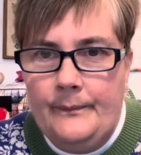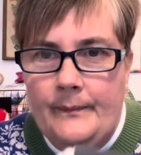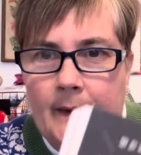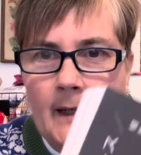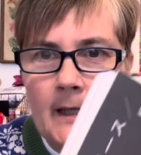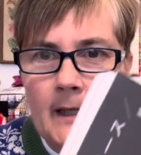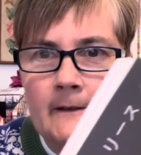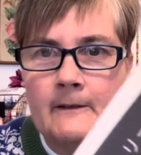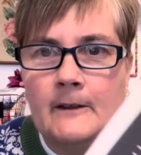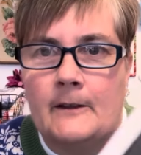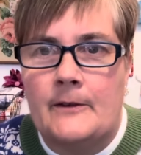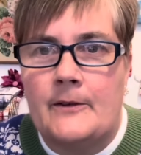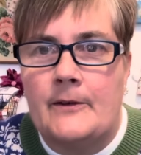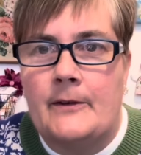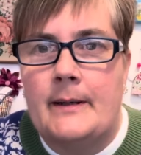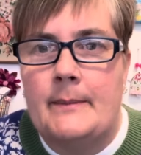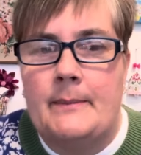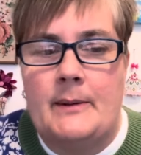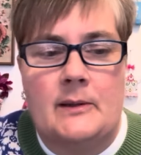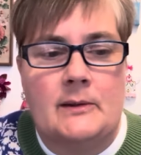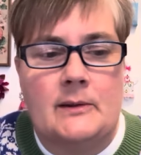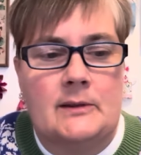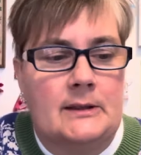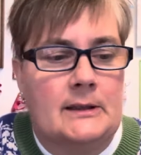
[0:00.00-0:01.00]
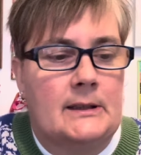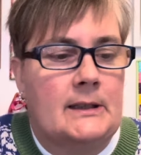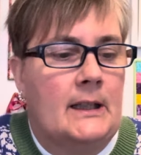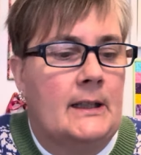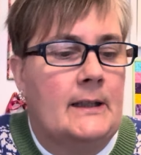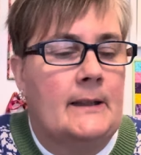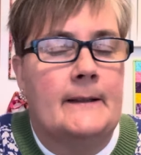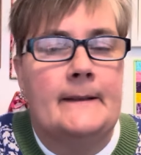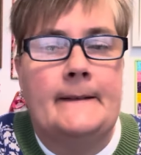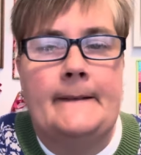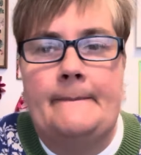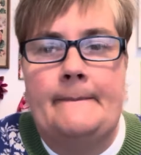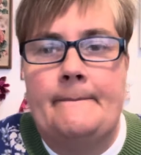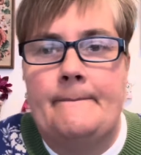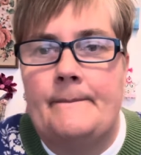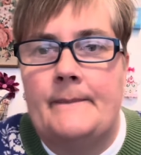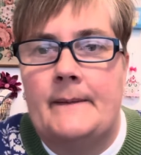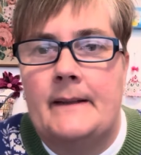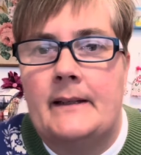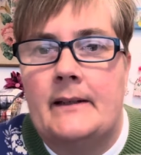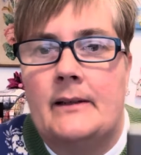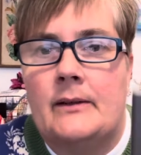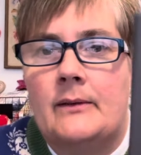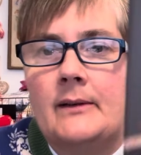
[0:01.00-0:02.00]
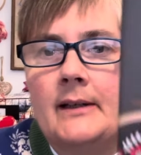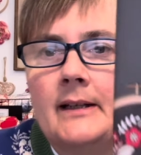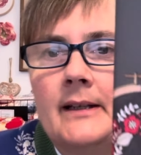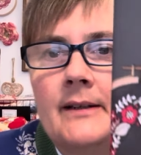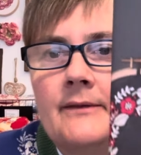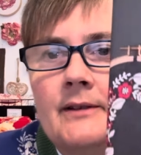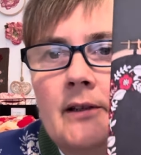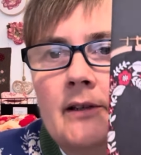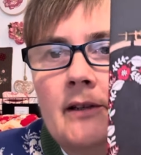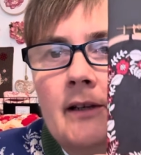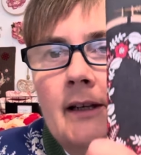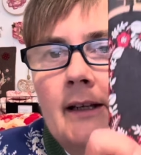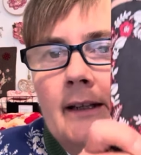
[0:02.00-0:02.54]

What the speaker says: I've got 3 books to go, then I'll leave you.